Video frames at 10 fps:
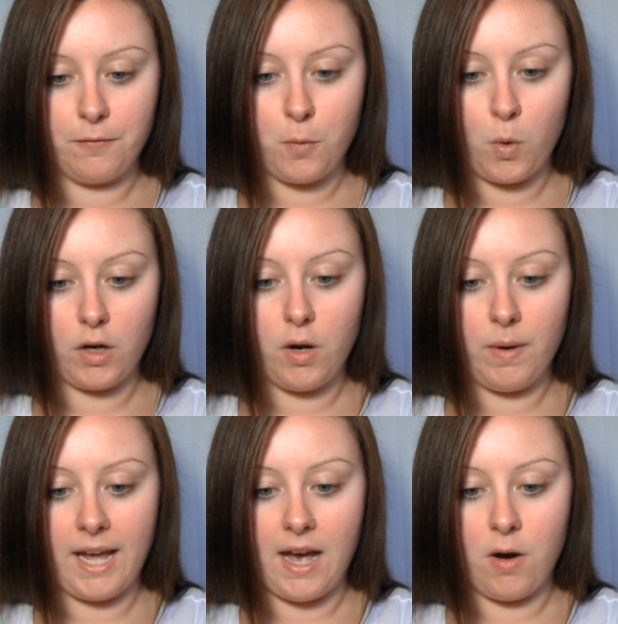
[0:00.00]
for
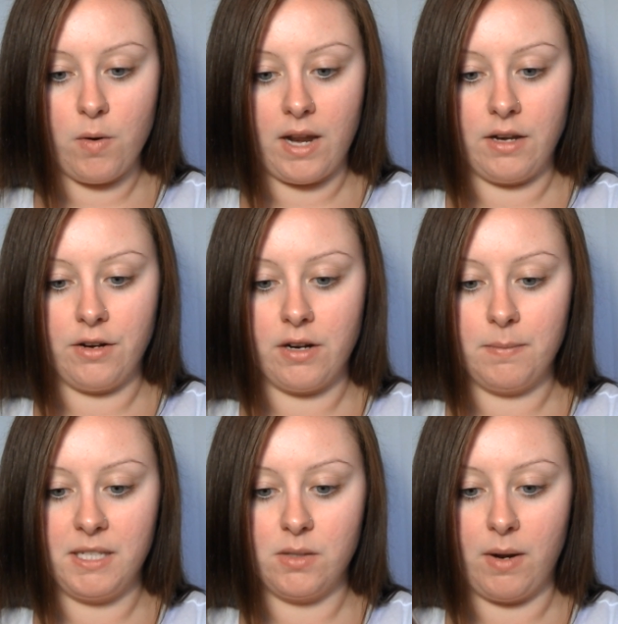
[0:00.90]
going out and you're going
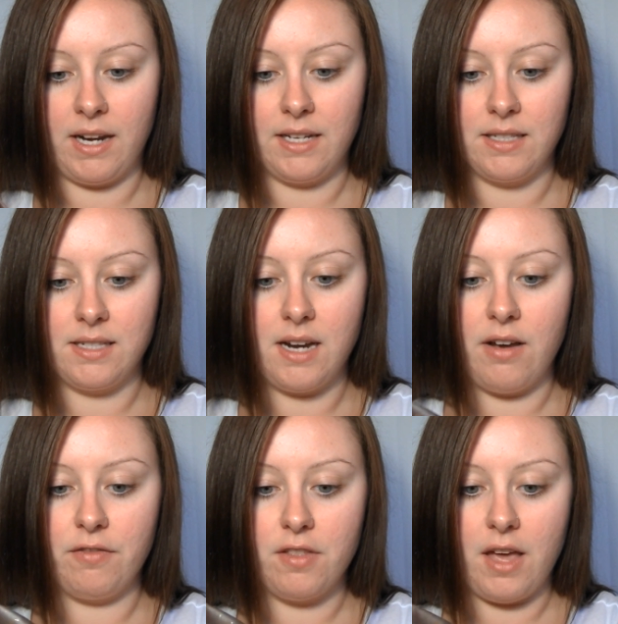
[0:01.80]
to be sweating and
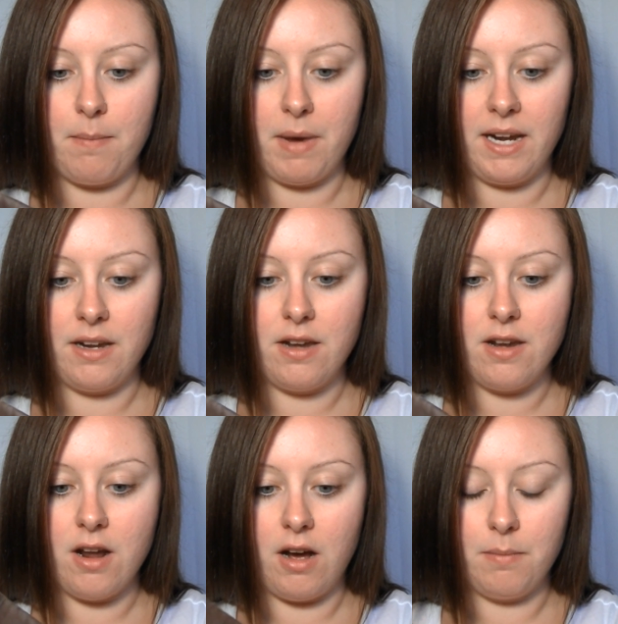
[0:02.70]
stuff, that might
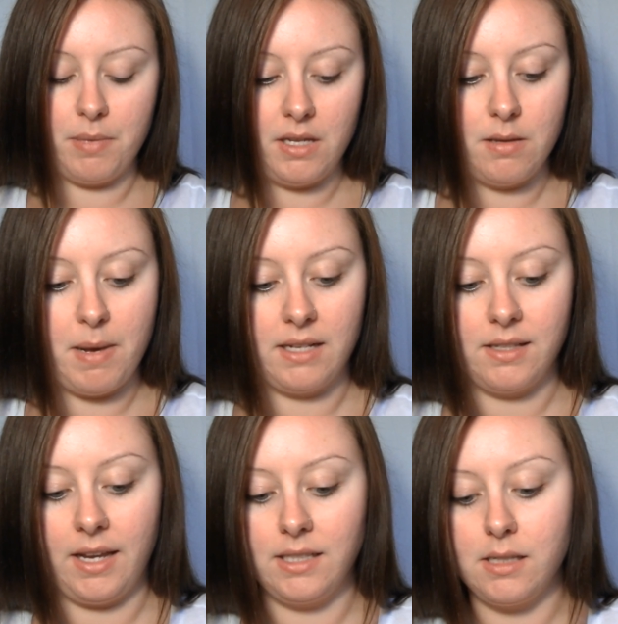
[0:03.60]
not be the
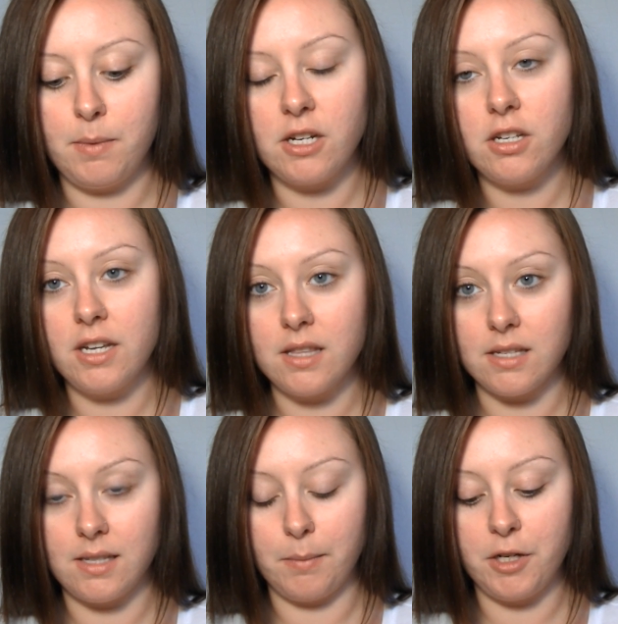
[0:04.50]
best case, especially in the
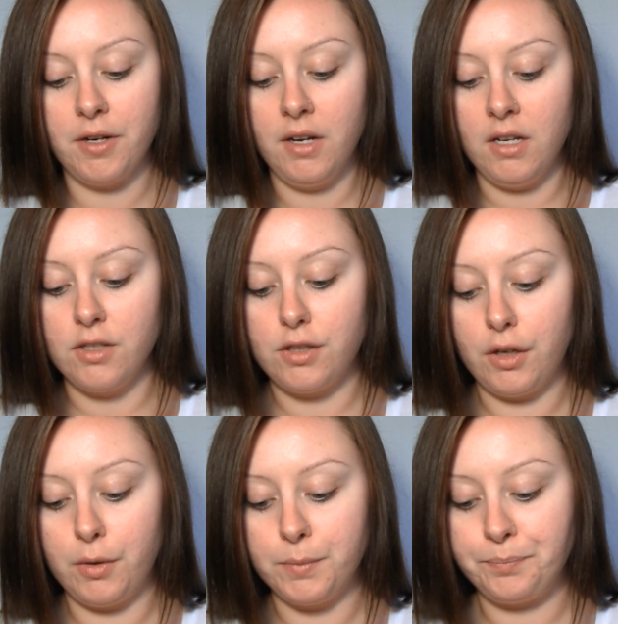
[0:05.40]
summer.
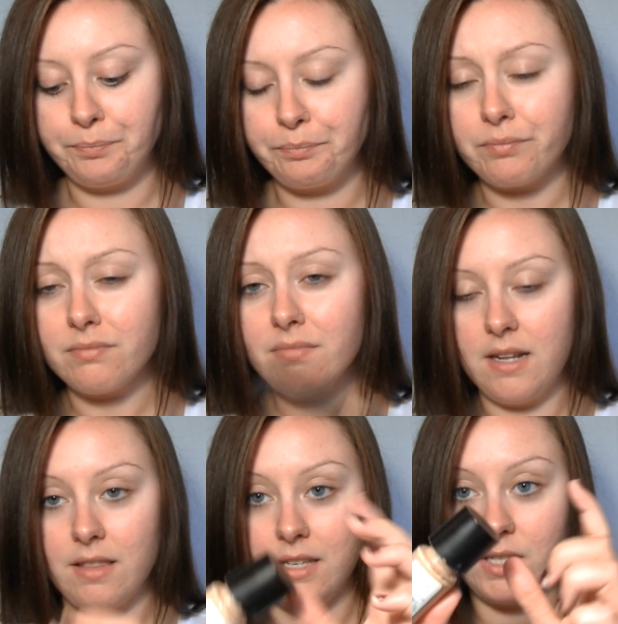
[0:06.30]
So
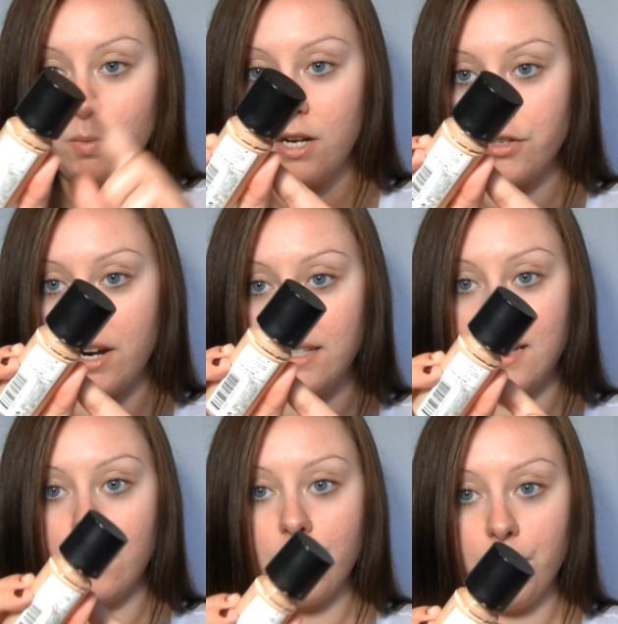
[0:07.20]
this one dries
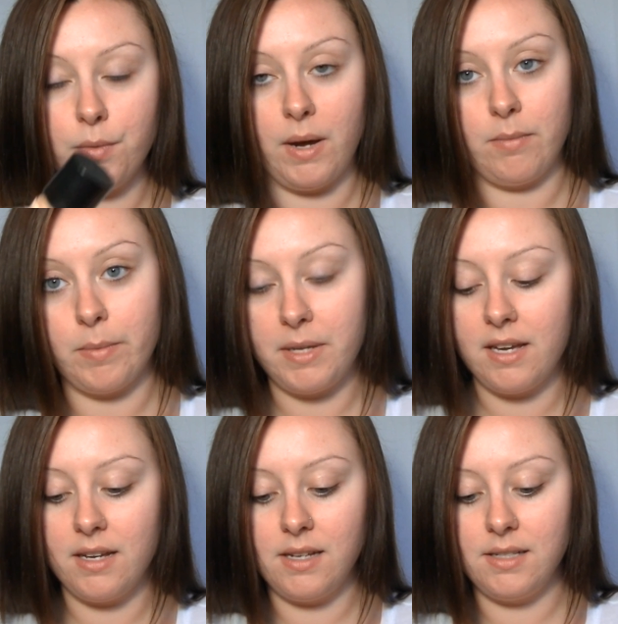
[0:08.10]
down all the way, but
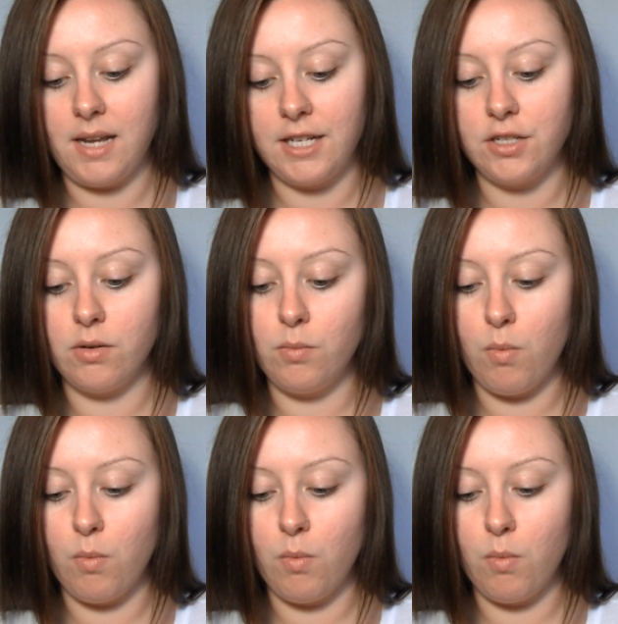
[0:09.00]
because I kind